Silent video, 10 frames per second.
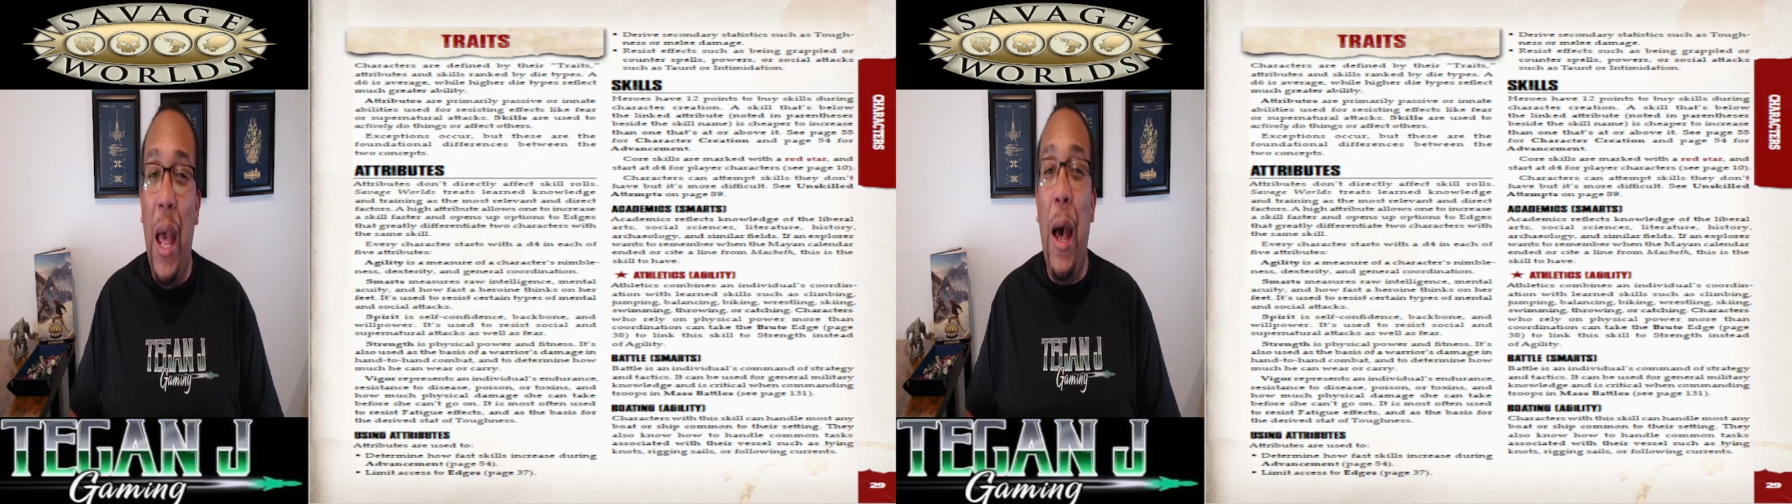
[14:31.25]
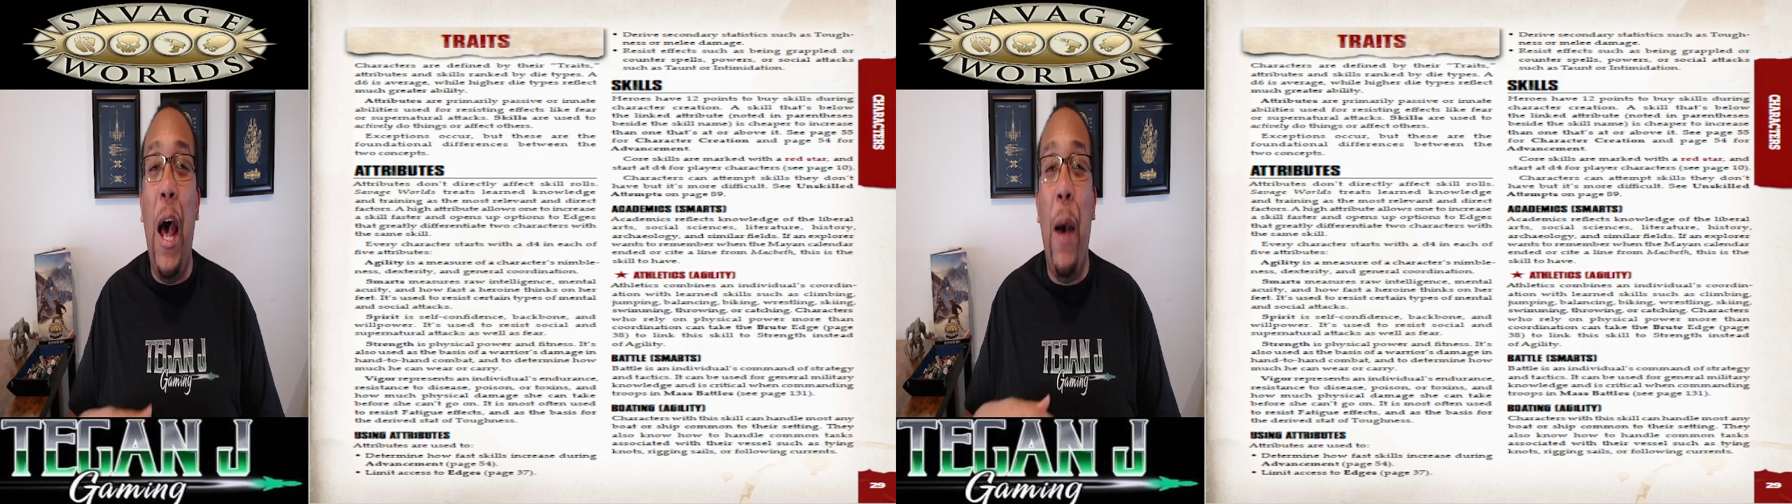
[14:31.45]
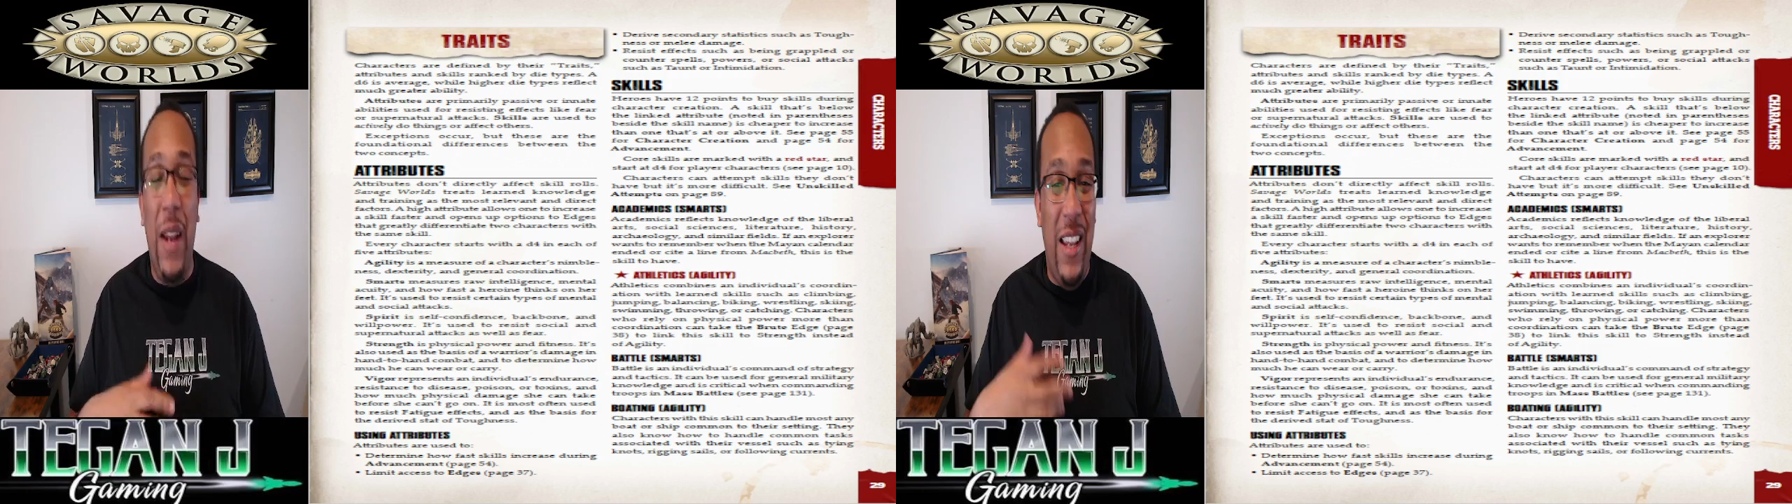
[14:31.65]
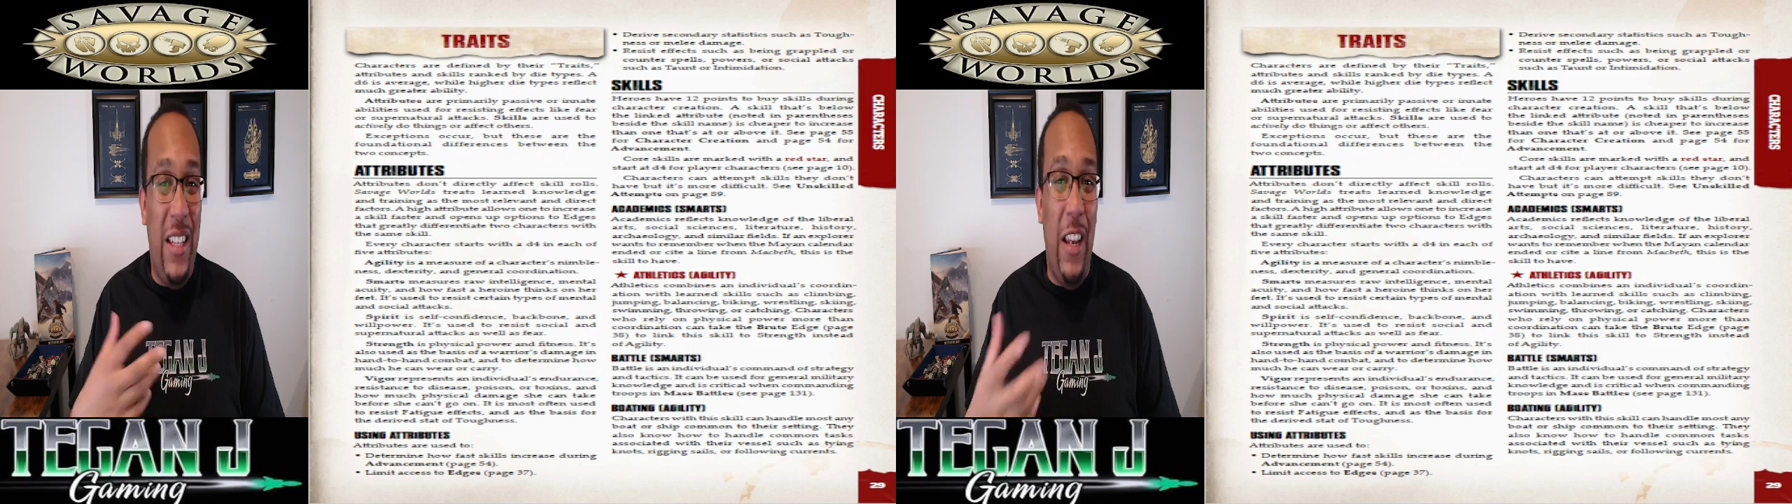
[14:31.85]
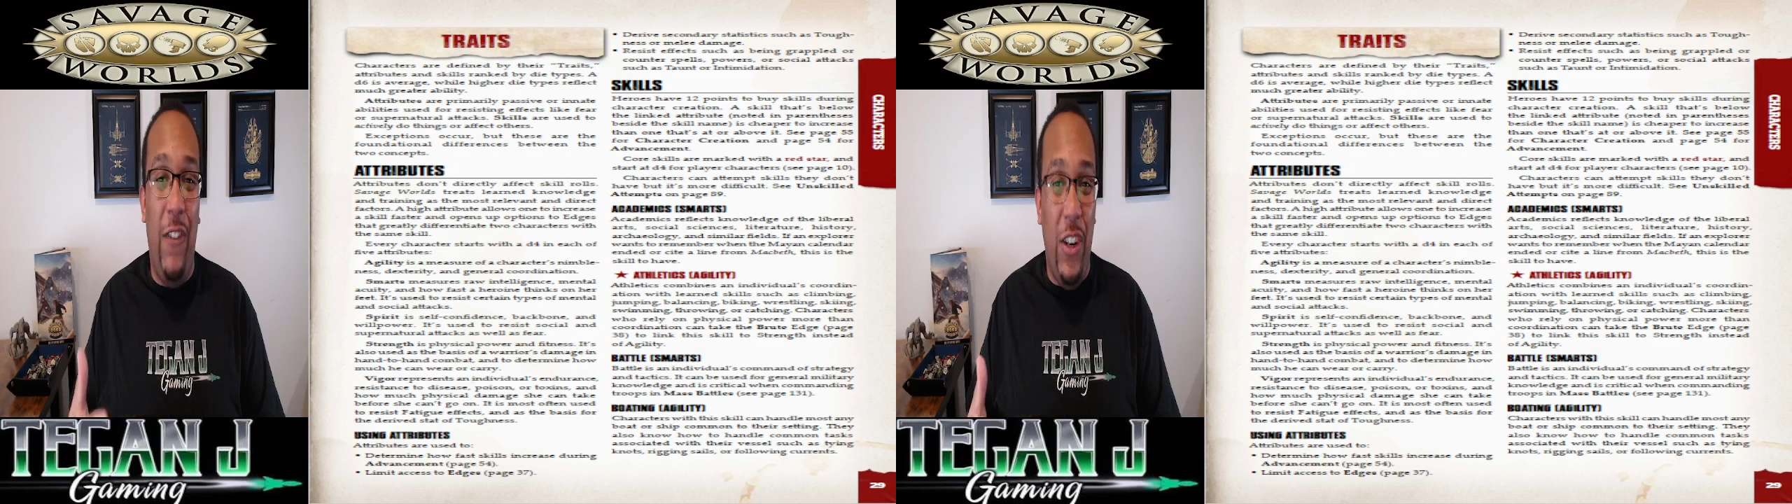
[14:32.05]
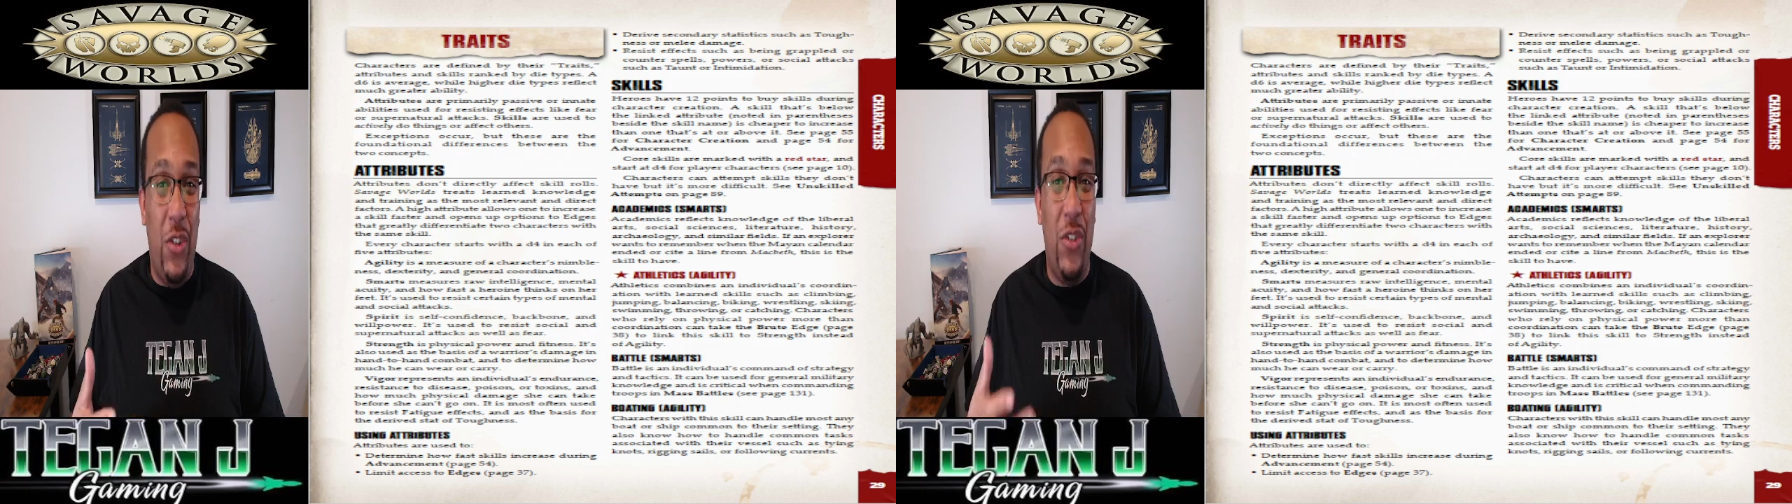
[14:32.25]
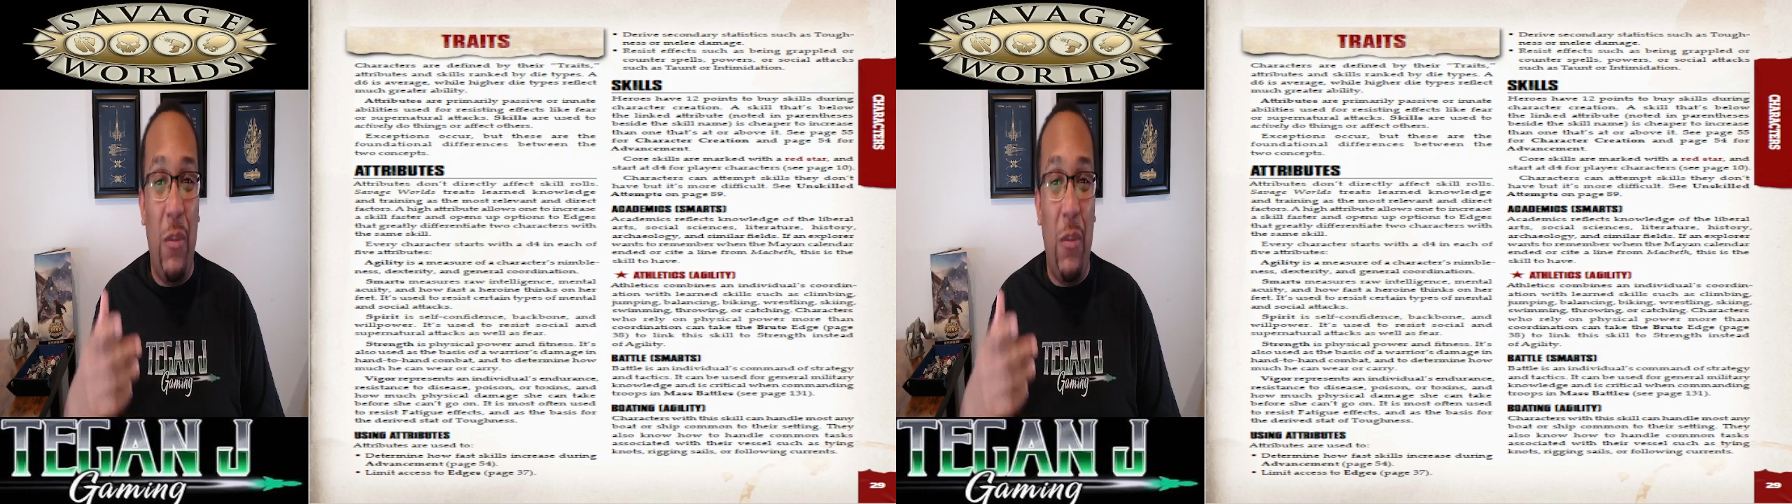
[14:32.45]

But as he adventures,